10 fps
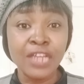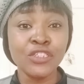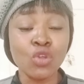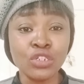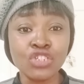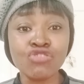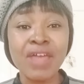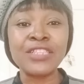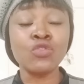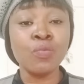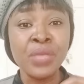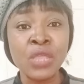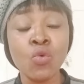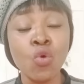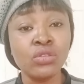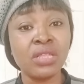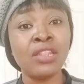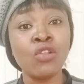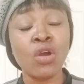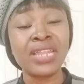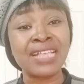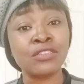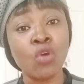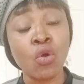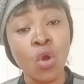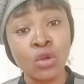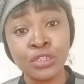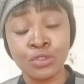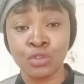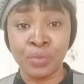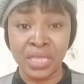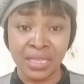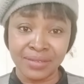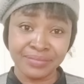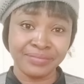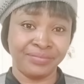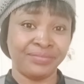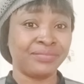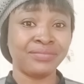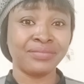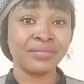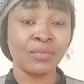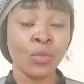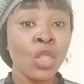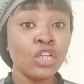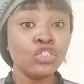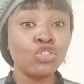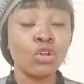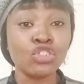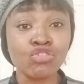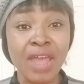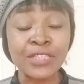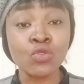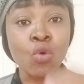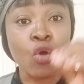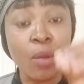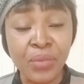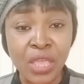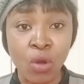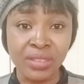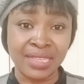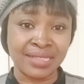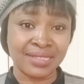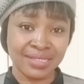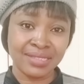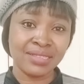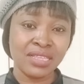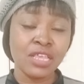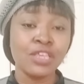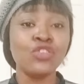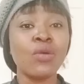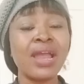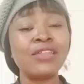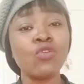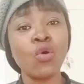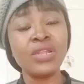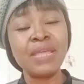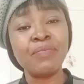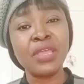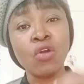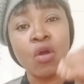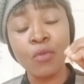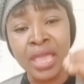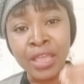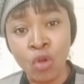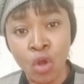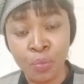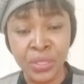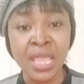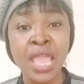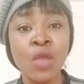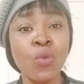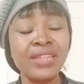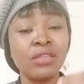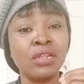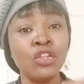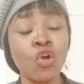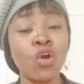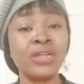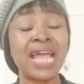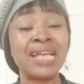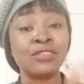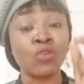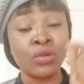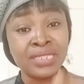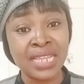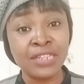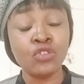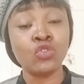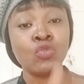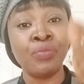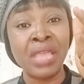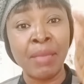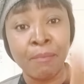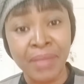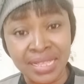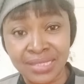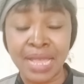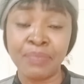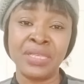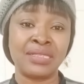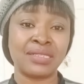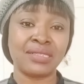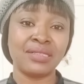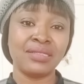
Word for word: Don't try to be who the Lord has not called you to be. Hmm. Don't try to copy others. You can only become a copy when the Lord has ordained you to be a masterpiece.